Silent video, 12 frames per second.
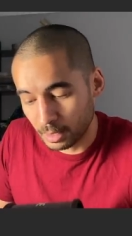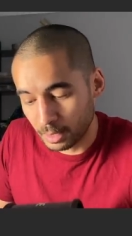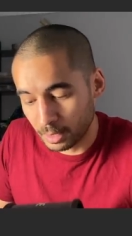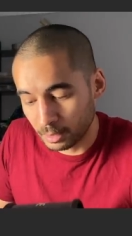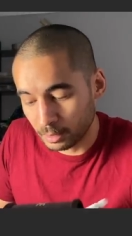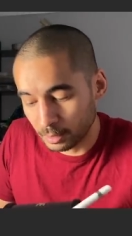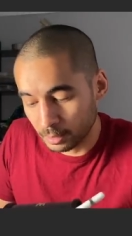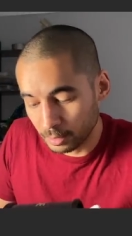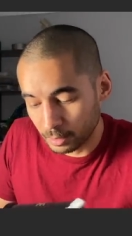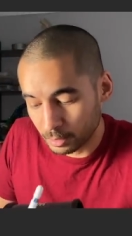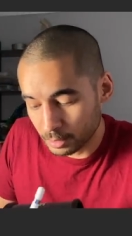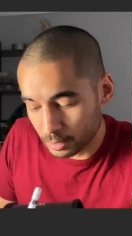And
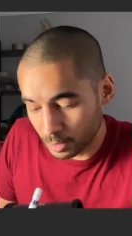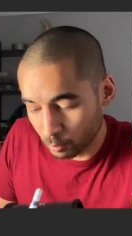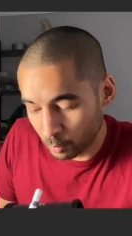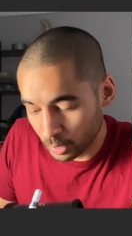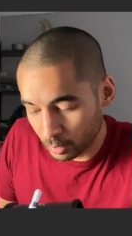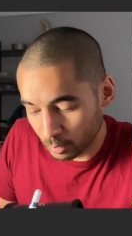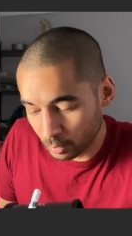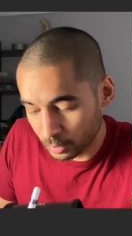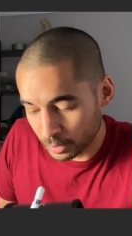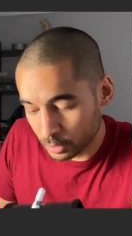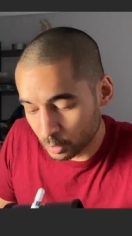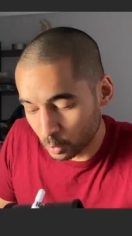somewhere
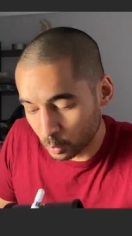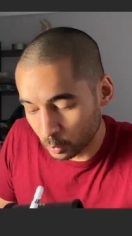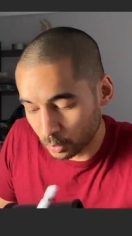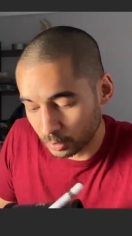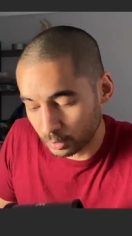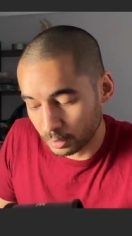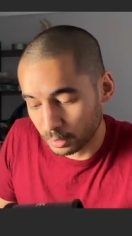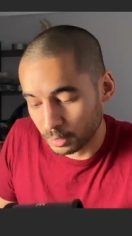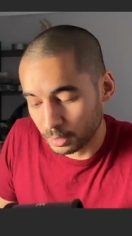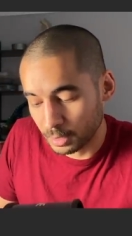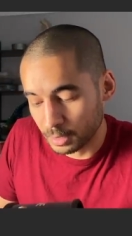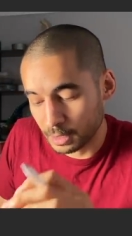along this corner
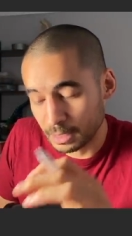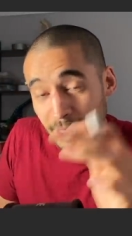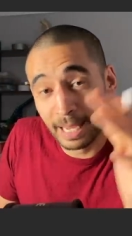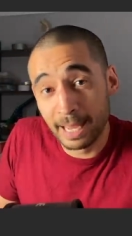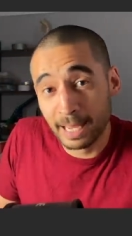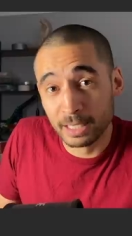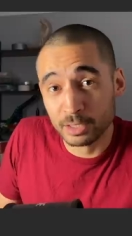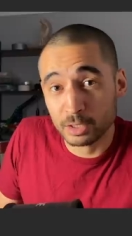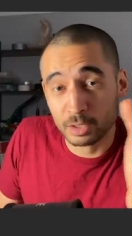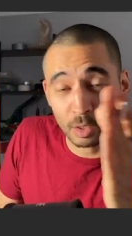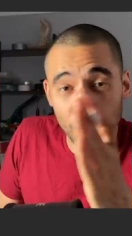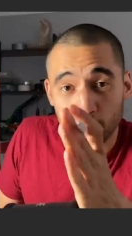is the
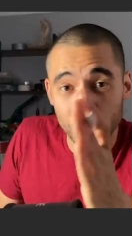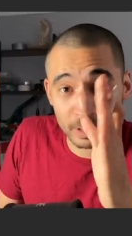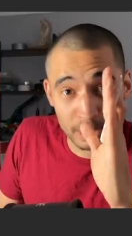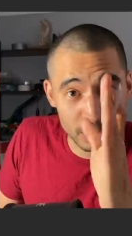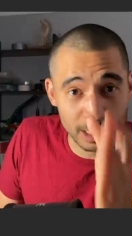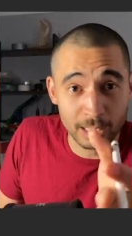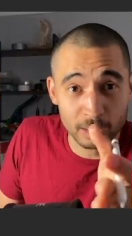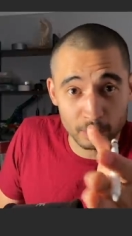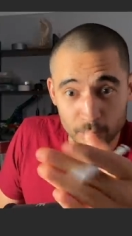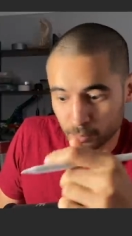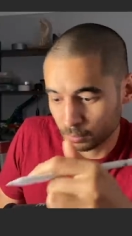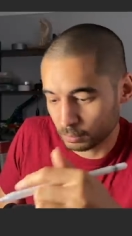edge of the
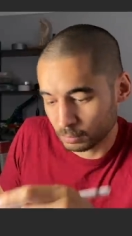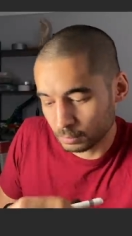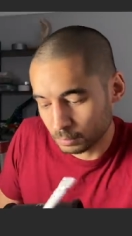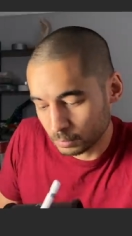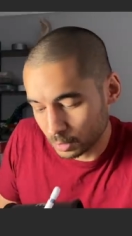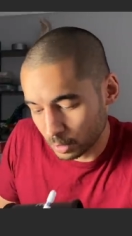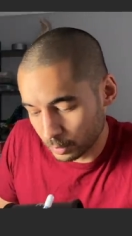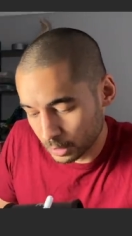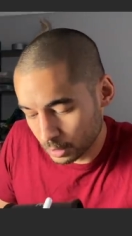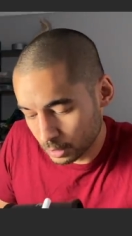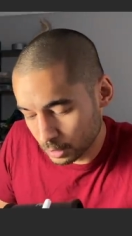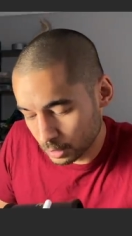shadow. So
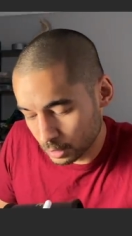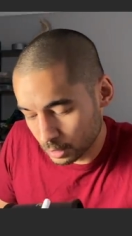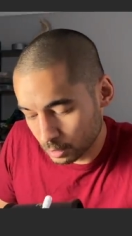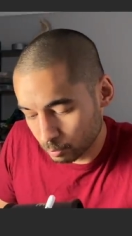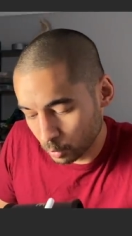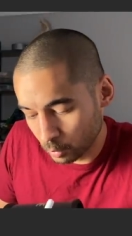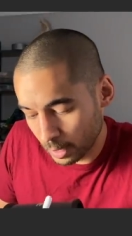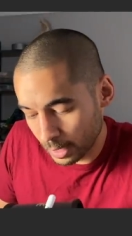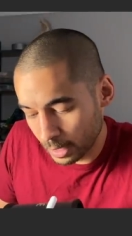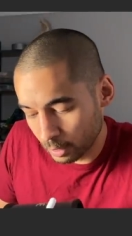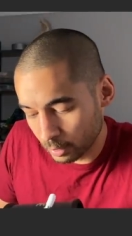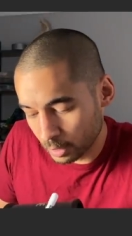it's just a small
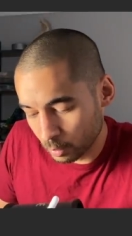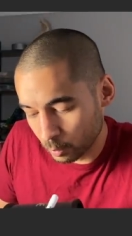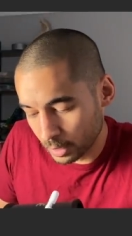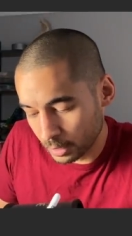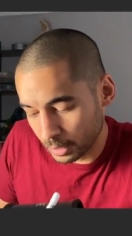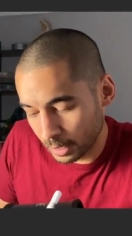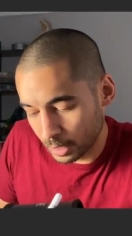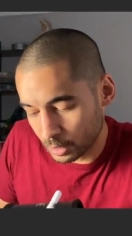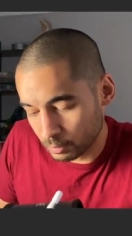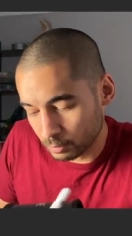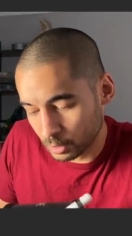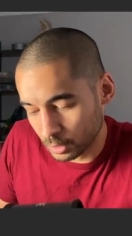area where the
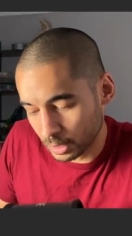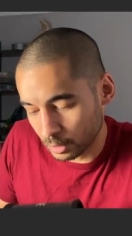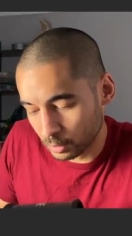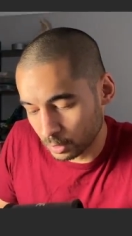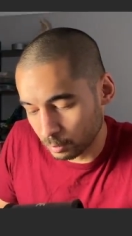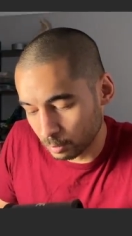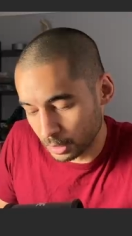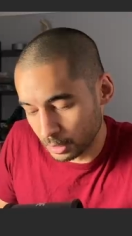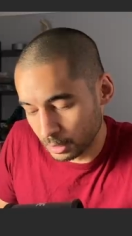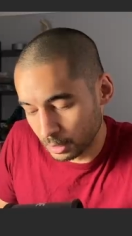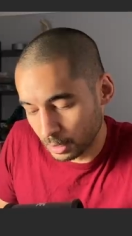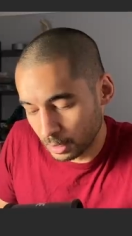edge of the shadow could
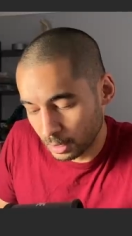be.